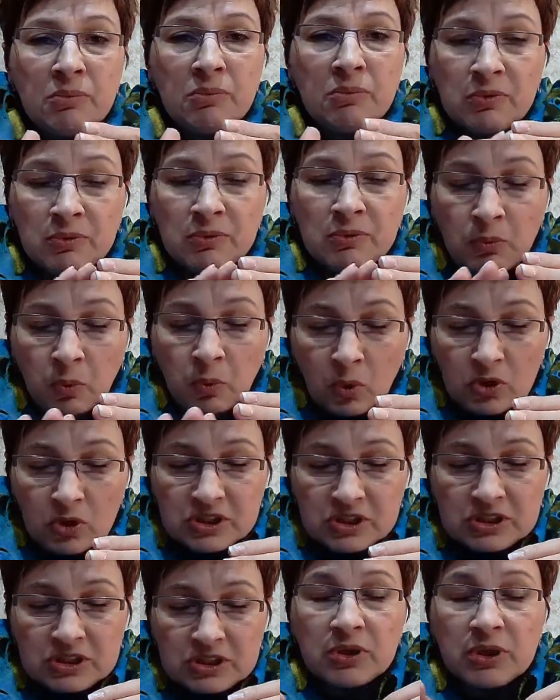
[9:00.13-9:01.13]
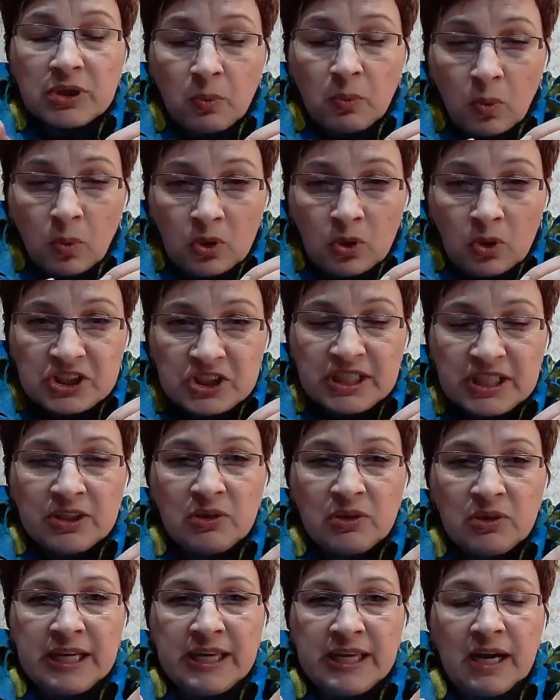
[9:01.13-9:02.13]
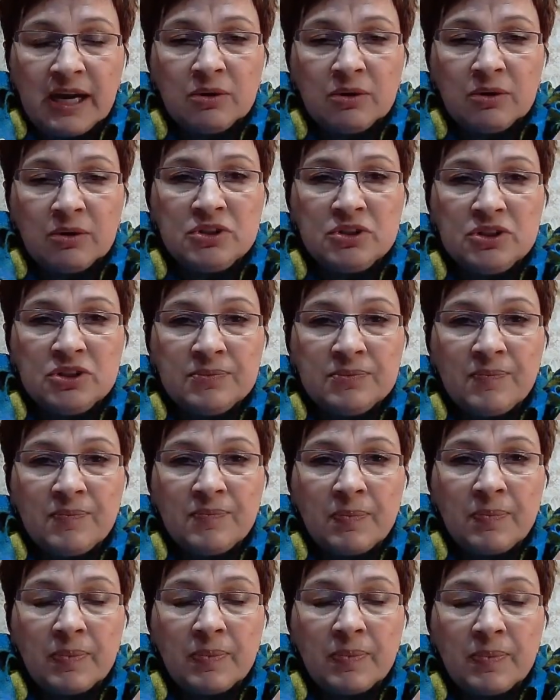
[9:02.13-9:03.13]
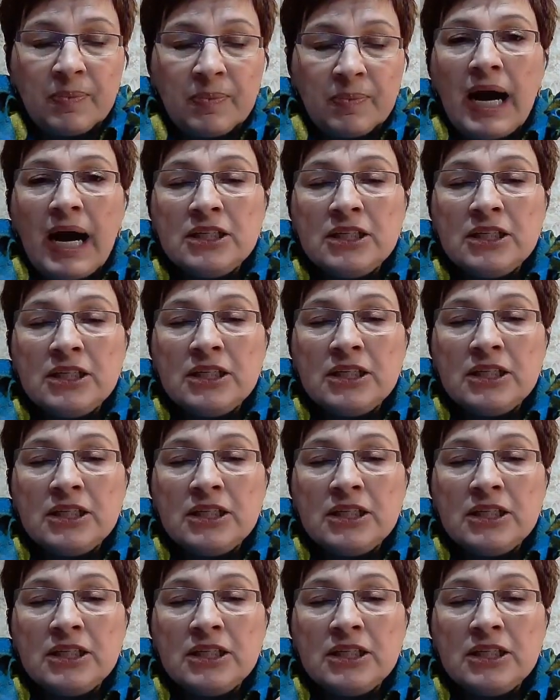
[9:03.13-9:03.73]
water your layout. I do